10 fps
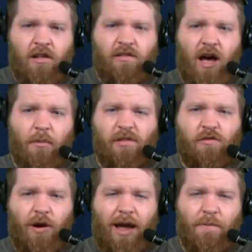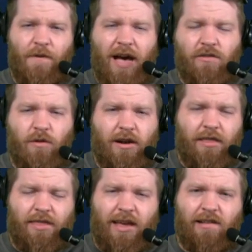Thomas Graham factor into
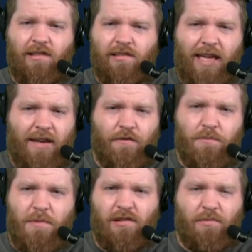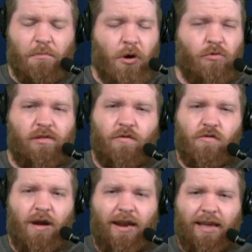things as they have missed most of
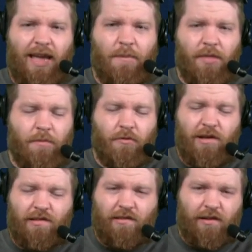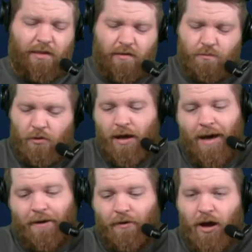training camp in the preseason at this point?
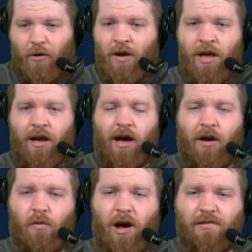I don't know. Roster